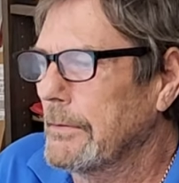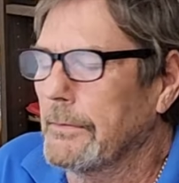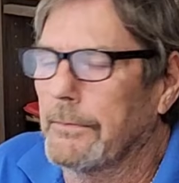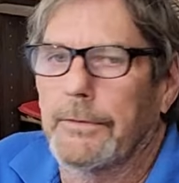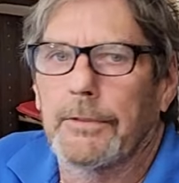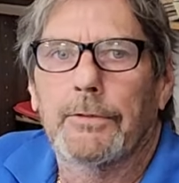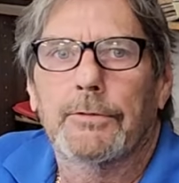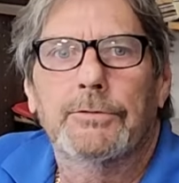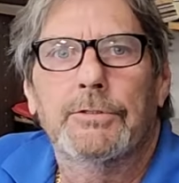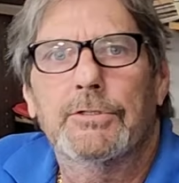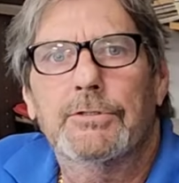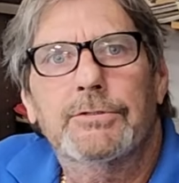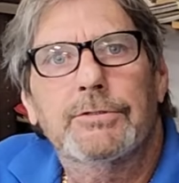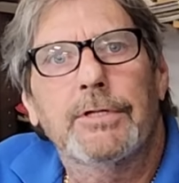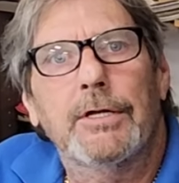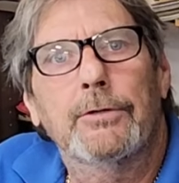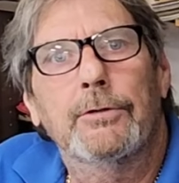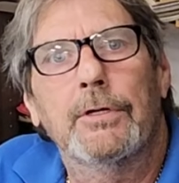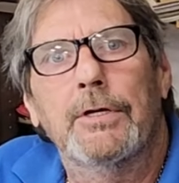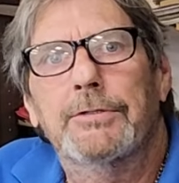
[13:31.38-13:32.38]
they're
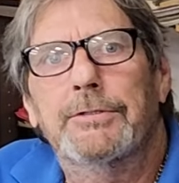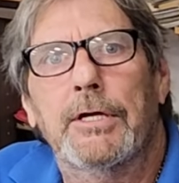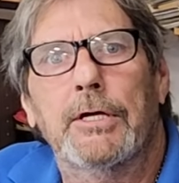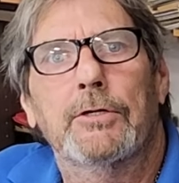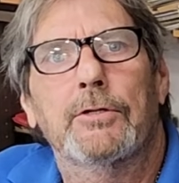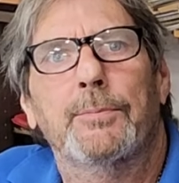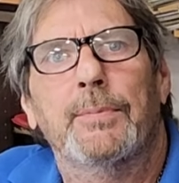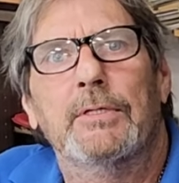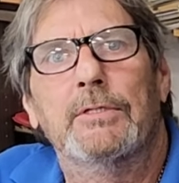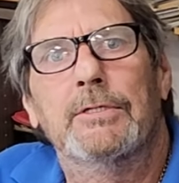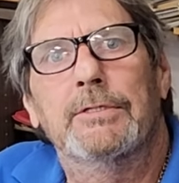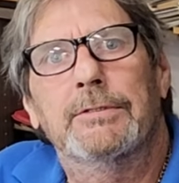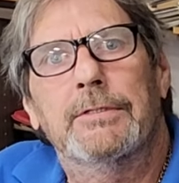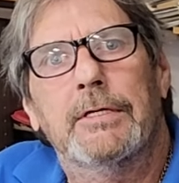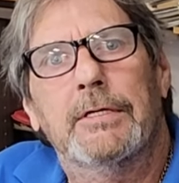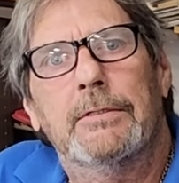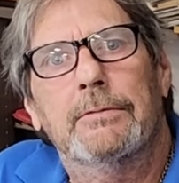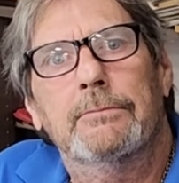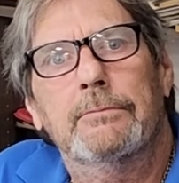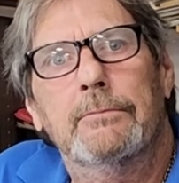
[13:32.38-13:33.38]
going to tear the building
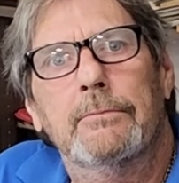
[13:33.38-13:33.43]
down.